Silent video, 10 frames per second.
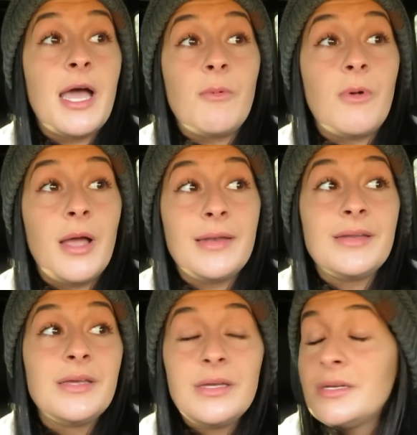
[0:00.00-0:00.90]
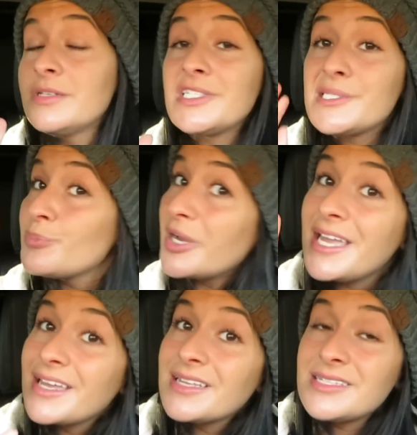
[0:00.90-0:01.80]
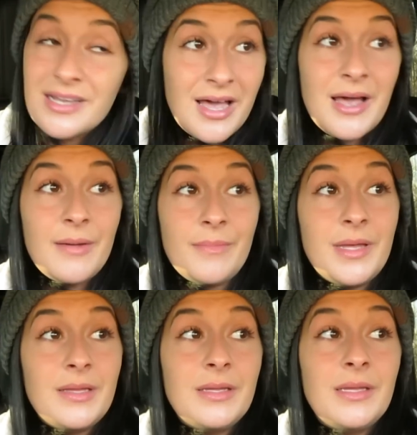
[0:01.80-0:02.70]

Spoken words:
I want spring to come.